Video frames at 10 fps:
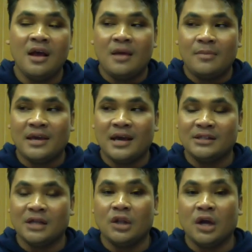because a
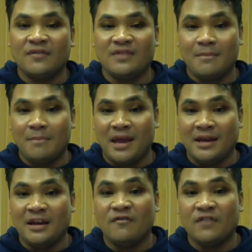lot of the men
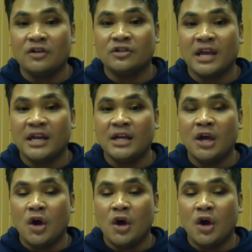in figure skating